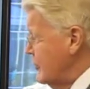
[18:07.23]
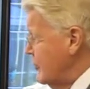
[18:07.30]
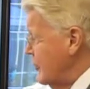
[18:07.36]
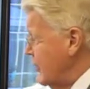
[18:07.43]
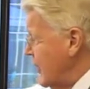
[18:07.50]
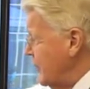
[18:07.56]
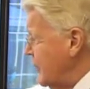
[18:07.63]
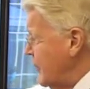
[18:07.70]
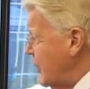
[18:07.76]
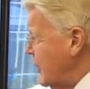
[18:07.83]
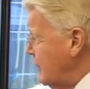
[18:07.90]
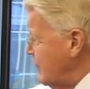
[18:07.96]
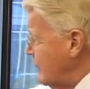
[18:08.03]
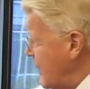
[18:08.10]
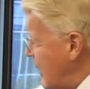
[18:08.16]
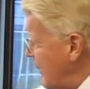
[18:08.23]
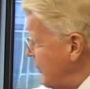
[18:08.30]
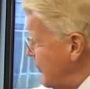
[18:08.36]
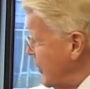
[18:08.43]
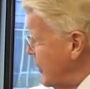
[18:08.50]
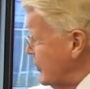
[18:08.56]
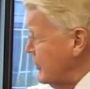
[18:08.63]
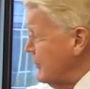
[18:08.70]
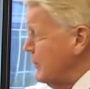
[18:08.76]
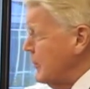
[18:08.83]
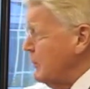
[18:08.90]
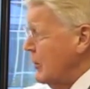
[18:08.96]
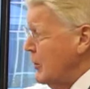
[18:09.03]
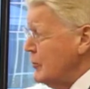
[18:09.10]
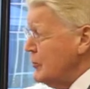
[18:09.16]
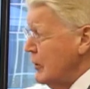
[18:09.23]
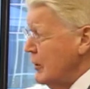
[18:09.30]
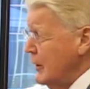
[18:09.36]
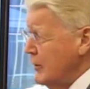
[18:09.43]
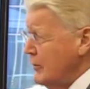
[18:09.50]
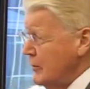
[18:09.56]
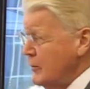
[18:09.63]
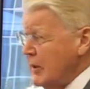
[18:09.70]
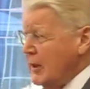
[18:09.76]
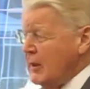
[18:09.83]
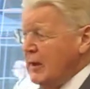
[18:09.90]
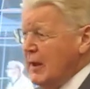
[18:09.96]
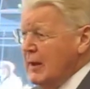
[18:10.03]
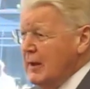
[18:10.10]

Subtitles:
So therefore, my first proposal here today